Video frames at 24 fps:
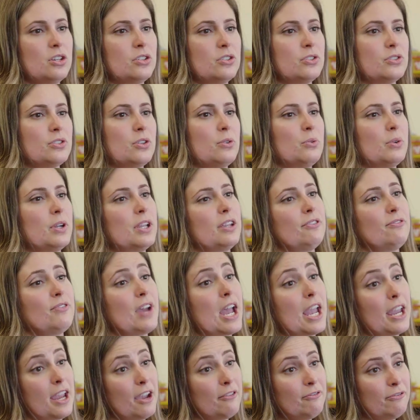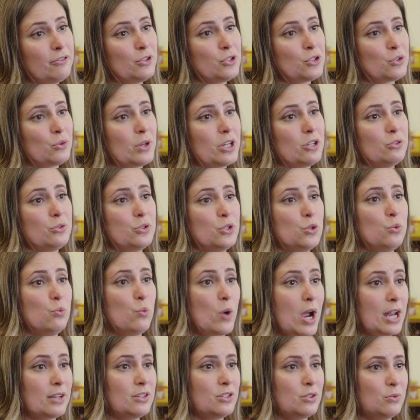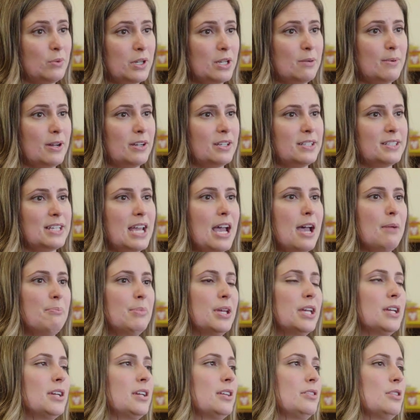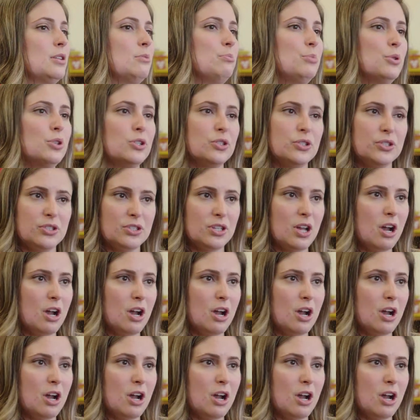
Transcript: So if I have first graders who want to read about a topic and the books